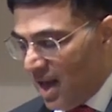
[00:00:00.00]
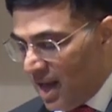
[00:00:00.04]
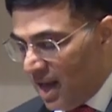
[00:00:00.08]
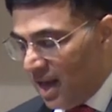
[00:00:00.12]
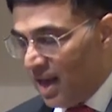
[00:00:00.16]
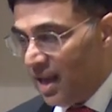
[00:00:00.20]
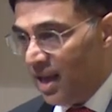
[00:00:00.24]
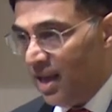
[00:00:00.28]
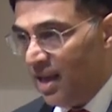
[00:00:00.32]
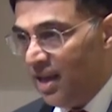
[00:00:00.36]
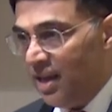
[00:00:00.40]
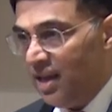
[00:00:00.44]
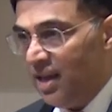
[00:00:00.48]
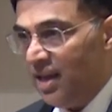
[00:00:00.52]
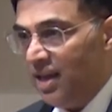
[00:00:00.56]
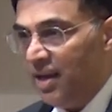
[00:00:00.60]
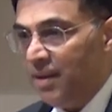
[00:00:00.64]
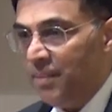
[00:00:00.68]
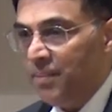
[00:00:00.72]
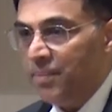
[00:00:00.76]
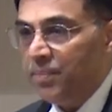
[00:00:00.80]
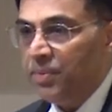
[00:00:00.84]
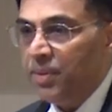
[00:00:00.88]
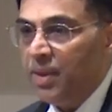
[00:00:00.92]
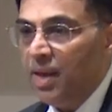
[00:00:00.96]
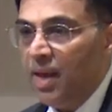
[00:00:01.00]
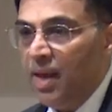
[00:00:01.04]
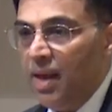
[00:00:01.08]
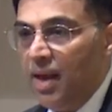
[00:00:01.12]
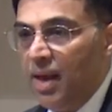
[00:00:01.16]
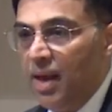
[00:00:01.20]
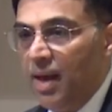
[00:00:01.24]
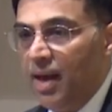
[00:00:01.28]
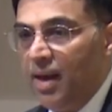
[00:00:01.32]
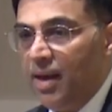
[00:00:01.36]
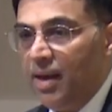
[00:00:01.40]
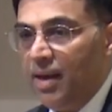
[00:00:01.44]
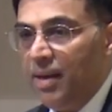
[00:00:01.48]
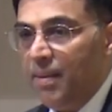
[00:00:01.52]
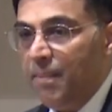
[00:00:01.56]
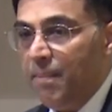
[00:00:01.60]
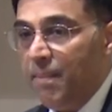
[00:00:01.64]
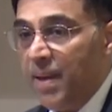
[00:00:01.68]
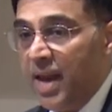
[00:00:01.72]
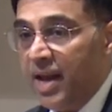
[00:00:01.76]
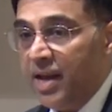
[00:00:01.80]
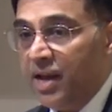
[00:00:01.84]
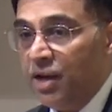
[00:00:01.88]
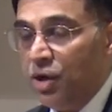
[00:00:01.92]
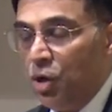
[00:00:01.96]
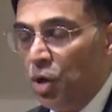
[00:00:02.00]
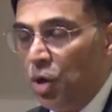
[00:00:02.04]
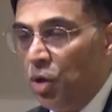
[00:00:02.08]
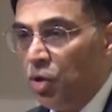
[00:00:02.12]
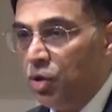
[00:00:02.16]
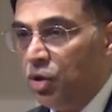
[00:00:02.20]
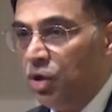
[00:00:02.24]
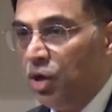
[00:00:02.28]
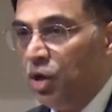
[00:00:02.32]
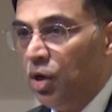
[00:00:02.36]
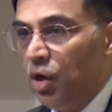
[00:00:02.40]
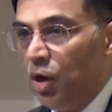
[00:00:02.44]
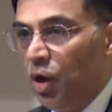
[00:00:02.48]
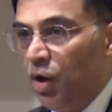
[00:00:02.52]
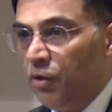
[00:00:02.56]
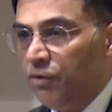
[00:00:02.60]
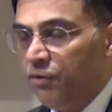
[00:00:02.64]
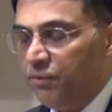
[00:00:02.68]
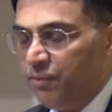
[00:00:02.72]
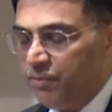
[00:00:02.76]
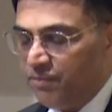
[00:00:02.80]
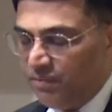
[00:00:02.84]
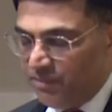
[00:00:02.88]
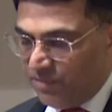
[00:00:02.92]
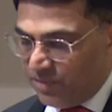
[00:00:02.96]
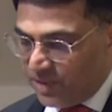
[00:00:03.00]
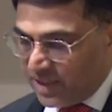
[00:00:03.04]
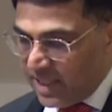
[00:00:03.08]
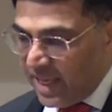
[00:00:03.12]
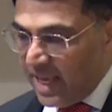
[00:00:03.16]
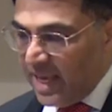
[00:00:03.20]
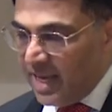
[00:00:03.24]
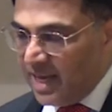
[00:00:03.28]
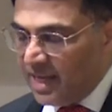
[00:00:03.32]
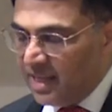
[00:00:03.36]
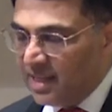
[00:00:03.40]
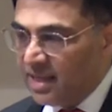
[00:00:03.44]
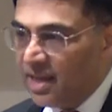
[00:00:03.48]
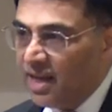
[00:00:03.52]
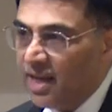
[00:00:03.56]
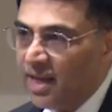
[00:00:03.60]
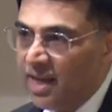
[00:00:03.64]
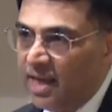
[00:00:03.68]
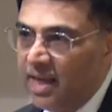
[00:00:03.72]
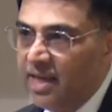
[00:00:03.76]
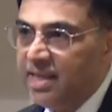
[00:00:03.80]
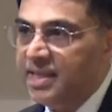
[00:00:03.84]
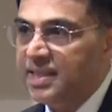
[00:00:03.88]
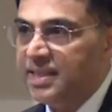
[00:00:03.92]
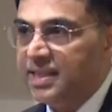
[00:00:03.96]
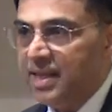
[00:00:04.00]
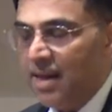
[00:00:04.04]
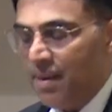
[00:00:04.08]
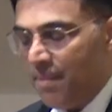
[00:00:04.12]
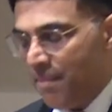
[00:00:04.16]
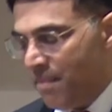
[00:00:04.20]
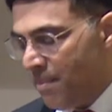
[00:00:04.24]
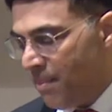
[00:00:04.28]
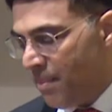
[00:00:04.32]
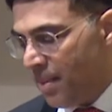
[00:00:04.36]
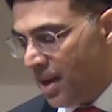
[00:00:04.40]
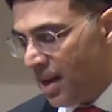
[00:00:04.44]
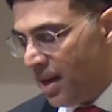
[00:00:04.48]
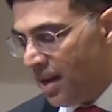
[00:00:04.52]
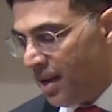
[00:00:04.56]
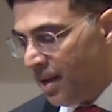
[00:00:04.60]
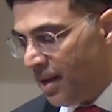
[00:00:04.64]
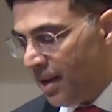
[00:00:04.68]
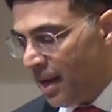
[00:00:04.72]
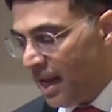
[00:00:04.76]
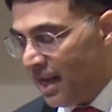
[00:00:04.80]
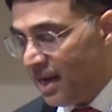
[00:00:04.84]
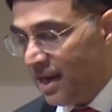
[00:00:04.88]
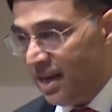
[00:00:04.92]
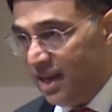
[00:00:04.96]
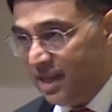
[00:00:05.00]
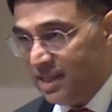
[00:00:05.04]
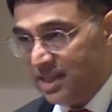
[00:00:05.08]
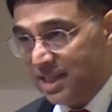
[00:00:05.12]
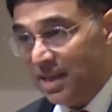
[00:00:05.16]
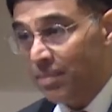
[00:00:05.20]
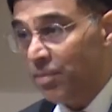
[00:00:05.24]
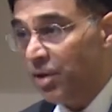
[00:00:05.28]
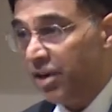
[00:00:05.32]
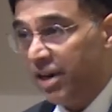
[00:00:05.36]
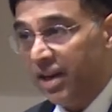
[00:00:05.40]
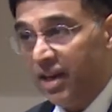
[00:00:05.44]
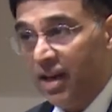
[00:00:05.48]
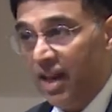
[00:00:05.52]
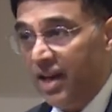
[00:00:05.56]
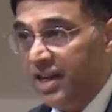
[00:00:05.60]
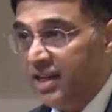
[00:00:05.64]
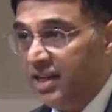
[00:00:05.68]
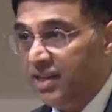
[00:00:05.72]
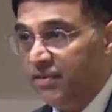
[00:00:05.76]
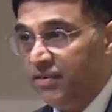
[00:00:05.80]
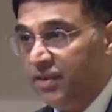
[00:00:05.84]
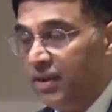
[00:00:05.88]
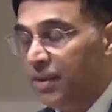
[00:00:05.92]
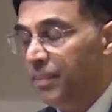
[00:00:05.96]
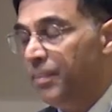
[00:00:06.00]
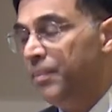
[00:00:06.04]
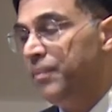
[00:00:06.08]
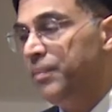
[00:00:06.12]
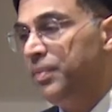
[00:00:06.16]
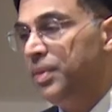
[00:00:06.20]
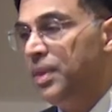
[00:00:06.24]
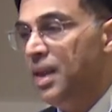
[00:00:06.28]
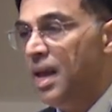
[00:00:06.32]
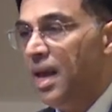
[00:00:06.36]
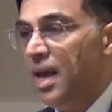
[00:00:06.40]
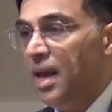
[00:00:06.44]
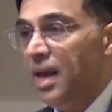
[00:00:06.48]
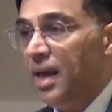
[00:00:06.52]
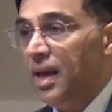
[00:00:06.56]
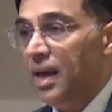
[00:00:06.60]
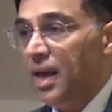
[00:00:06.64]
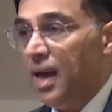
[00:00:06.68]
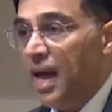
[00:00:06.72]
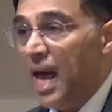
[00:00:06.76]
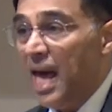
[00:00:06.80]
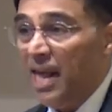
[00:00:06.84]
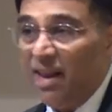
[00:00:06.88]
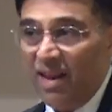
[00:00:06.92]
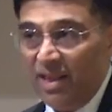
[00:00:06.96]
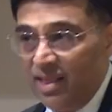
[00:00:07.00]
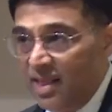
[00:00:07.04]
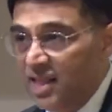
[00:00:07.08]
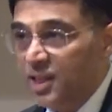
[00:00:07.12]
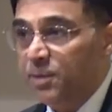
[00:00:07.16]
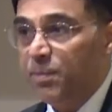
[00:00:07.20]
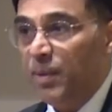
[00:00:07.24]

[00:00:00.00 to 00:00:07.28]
I make a note of seeing it in some regular interval. I read this,